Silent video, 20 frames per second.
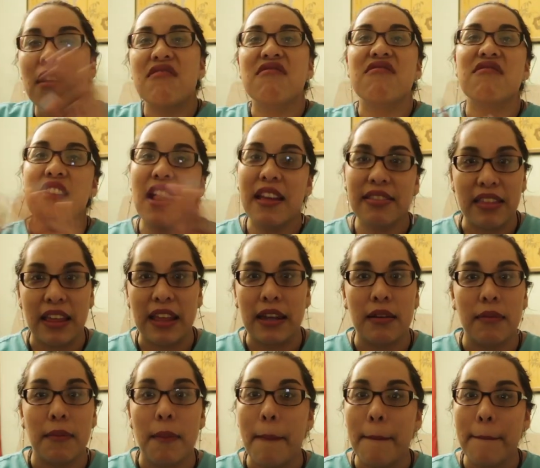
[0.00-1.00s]

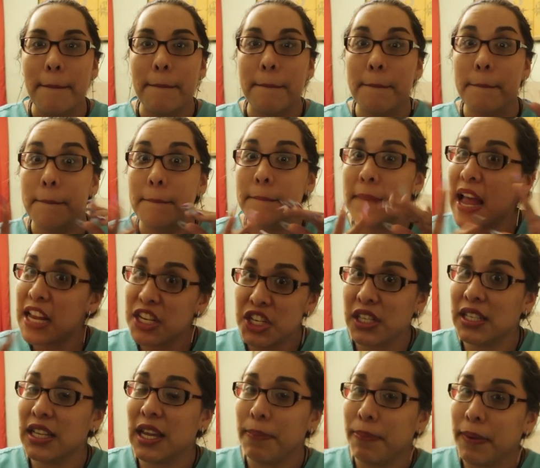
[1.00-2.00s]
Nothing
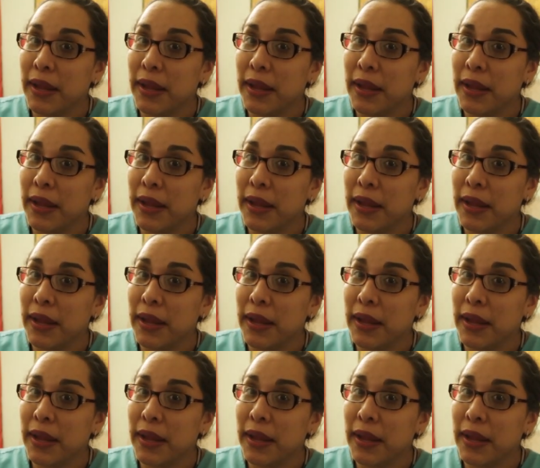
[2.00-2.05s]
magically